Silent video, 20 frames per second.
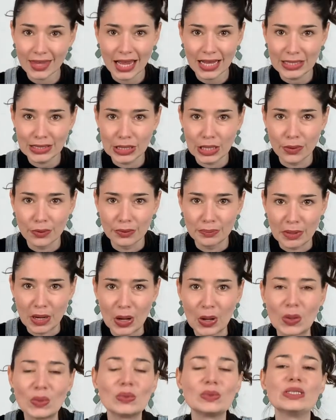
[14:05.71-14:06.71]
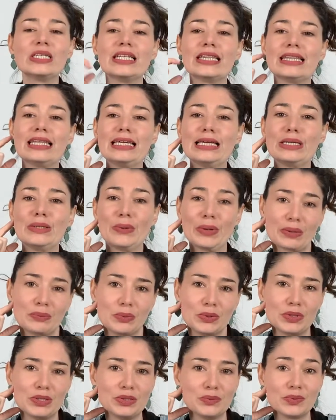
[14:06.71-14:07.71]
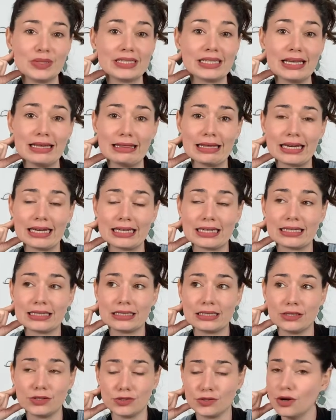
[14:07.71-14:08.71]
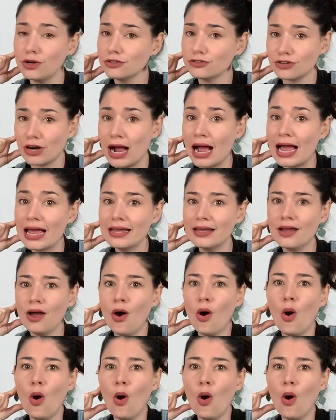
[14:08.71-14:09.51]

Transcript: lo and behold, the quick wood was either not dry